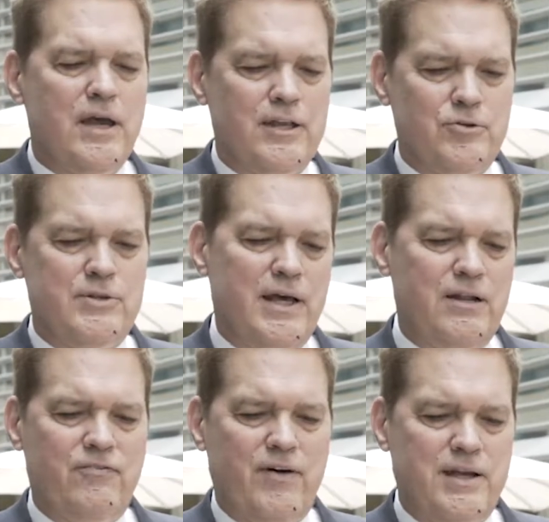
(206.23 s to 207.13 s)
and you
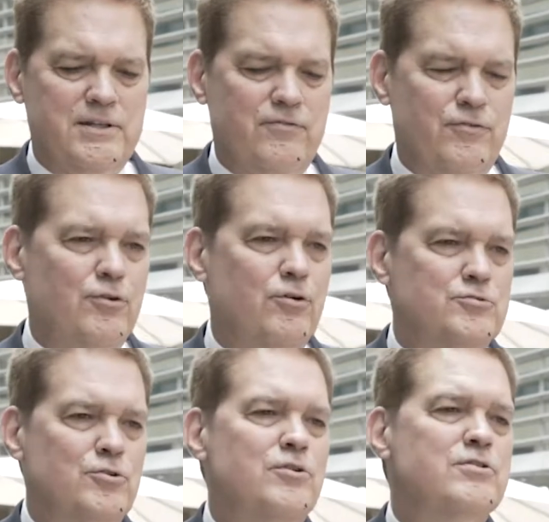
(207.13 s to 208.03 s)
identify different
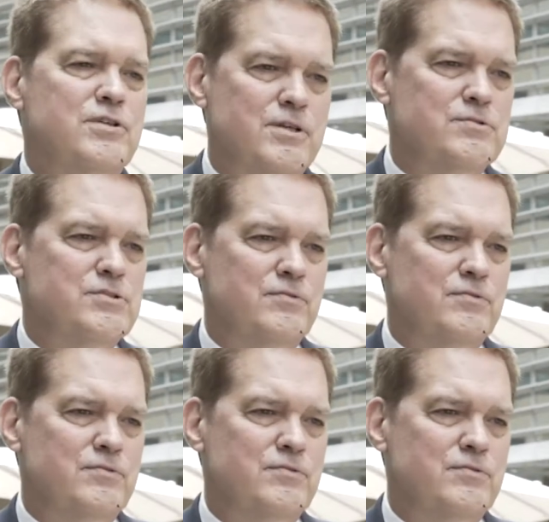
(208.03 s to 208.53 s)
alternatives